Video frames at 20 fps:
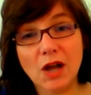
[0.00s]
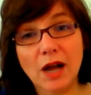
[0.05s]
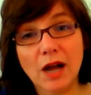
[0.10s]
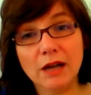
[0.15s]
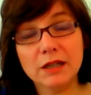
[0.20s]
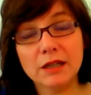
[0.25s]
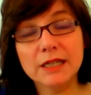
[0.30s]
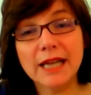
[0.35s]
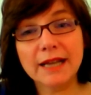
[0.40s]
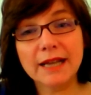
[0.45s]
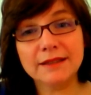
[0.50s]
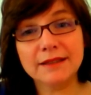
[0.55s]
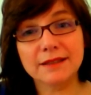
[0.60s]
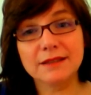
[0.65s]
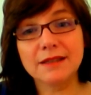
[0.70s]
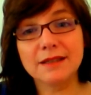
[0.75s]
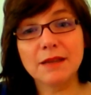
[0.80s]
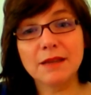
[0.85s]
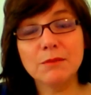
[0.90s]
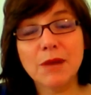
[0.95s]
are
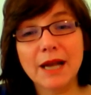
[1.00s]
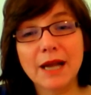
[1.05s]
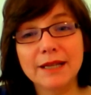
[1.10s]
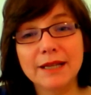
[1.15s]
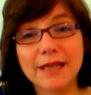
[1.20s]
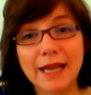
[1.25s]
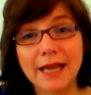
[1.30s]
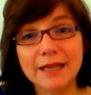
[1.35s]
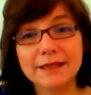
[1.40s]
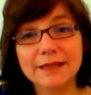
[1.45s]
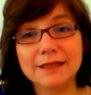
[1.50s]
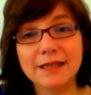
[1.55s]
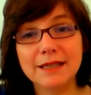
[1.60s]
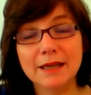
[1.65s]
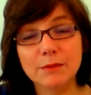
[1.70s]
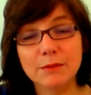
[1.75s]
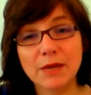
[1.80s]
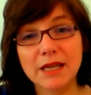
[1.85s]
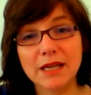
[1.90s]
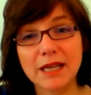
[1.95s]
connected in my
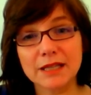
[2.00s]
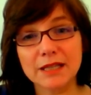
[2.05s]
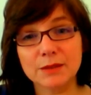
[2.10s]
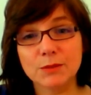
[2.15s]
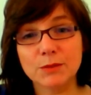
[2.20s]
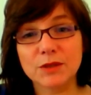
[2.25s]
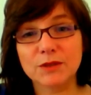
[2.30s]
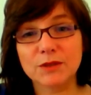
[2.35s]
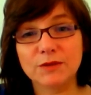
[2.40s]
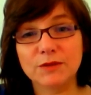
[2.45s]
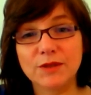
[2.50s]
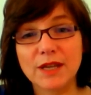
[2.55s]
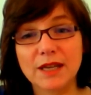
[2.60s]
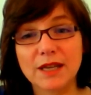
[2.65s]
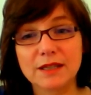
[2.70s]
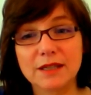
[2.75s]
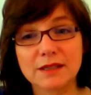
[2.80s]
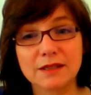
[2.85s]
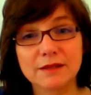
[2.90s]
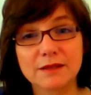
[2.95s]
galaxy and my
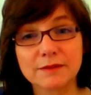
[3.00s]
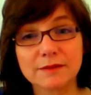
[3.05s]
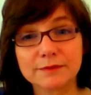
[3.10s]
atmospheres.